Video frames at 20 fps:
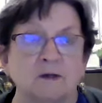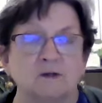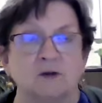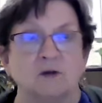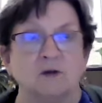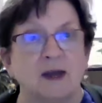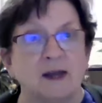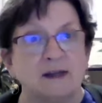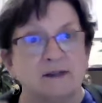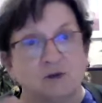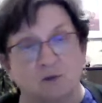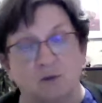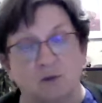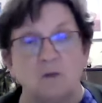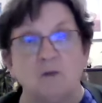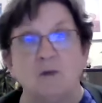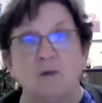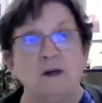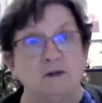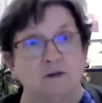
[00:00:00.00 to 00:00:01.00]
So that's
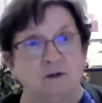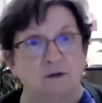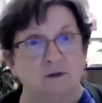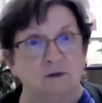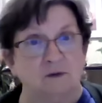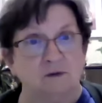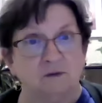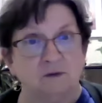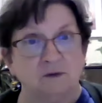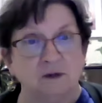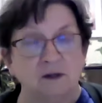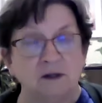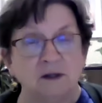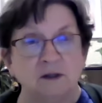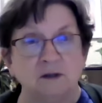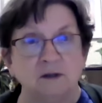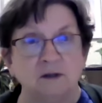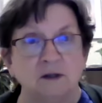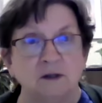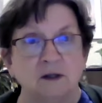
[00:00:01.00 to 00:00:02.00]
what we do
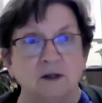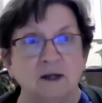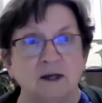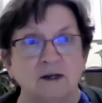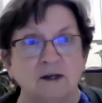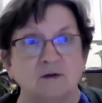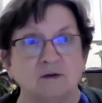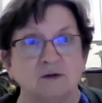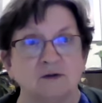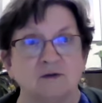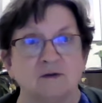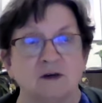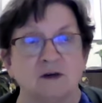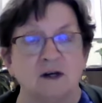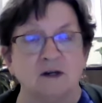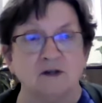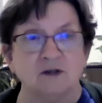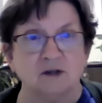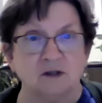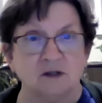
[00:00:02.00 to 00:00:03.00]
in the Language of
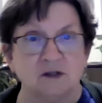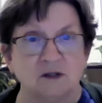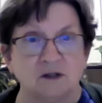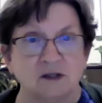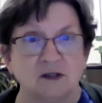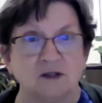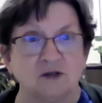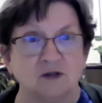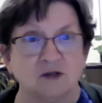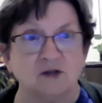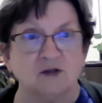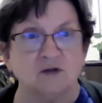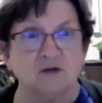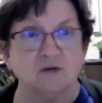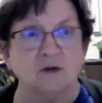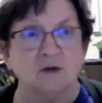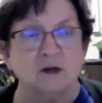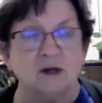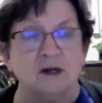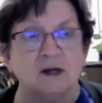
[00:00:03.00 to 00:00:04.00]
Consciousness
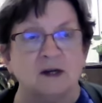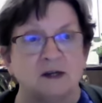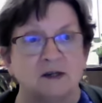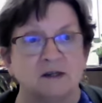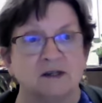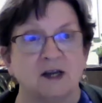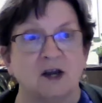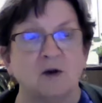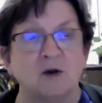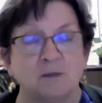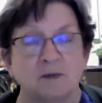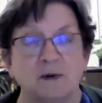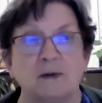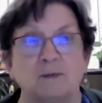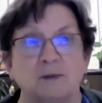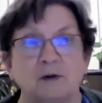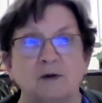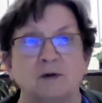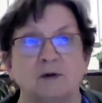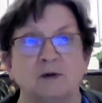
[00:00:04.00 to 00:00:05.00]
Institute, is help
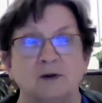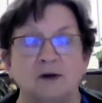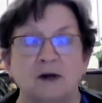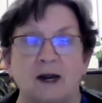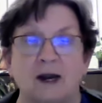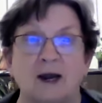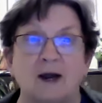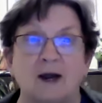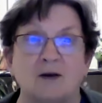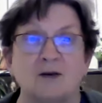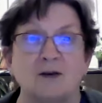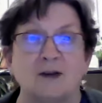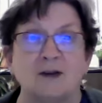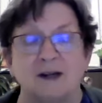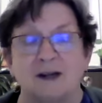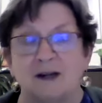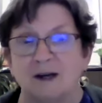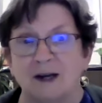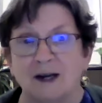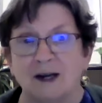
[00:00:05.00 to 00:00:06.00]
people learn how
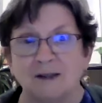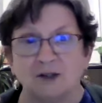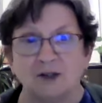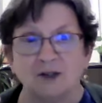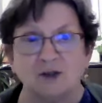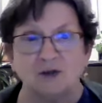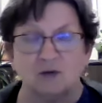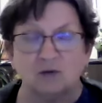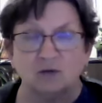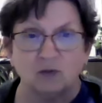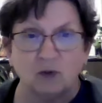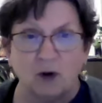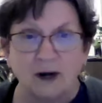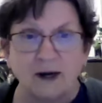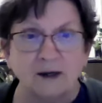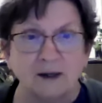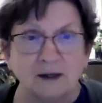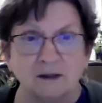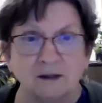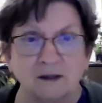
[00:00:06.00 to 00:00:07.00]
not just to
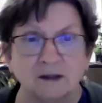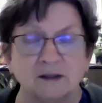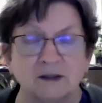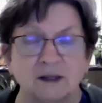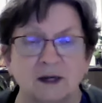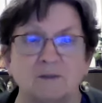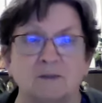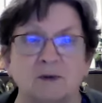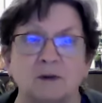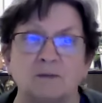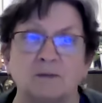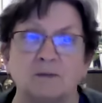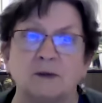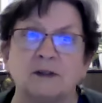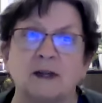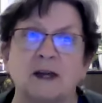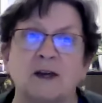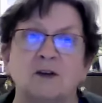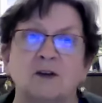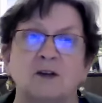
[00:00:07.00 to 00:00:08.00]
write a template,
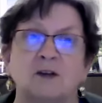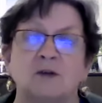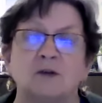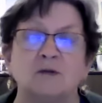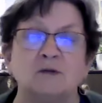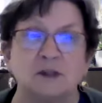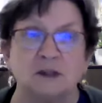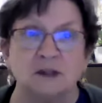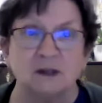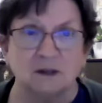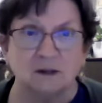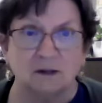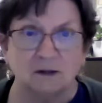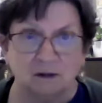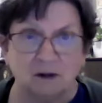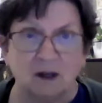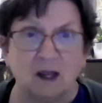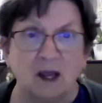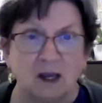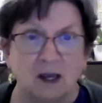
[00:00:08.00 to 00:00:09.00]
but how to use it in
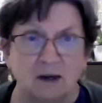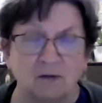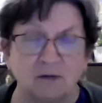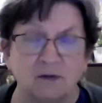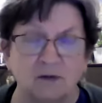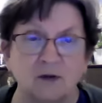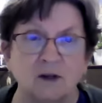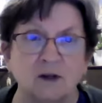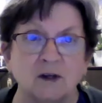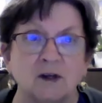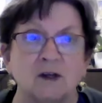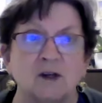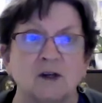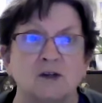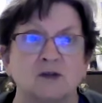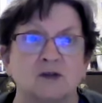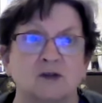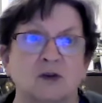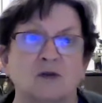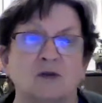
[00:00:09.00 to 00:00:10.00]
their life
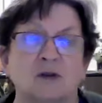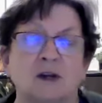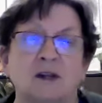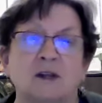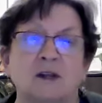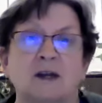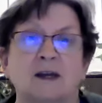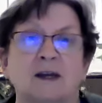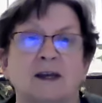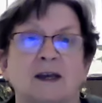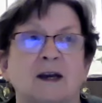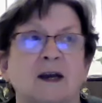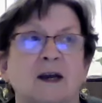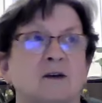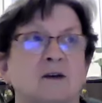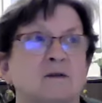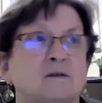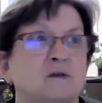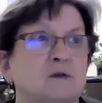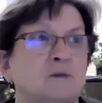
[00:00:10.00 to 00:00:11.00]
so that they get
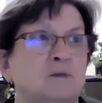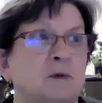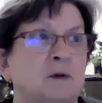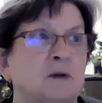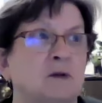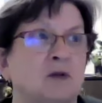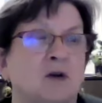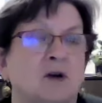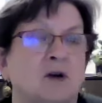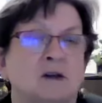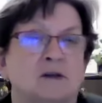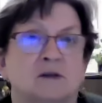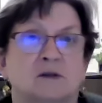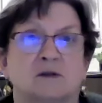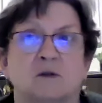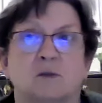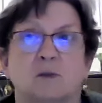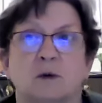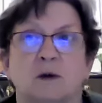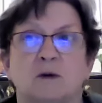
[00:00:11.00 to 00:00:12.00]
out of looping
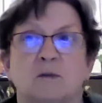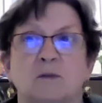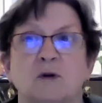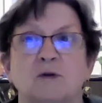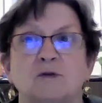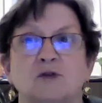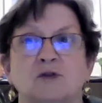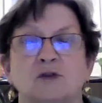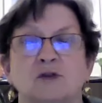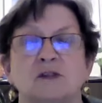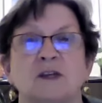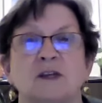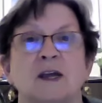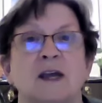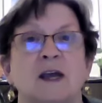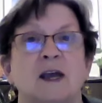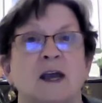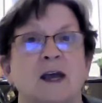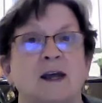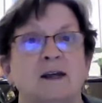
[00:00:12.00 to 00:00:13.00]
thoughts, looping emotions,
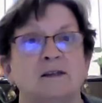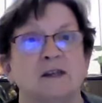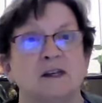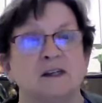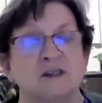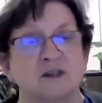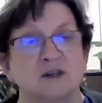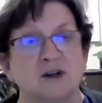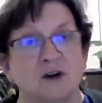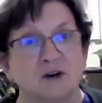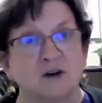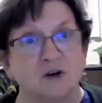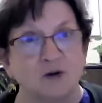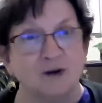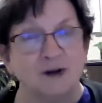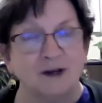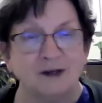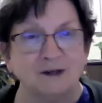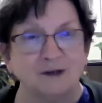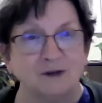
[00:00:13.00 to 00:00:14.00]
and they start
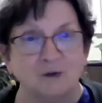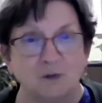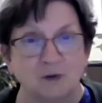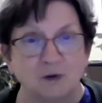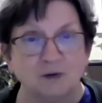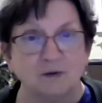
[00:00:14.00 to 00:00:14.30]
creating the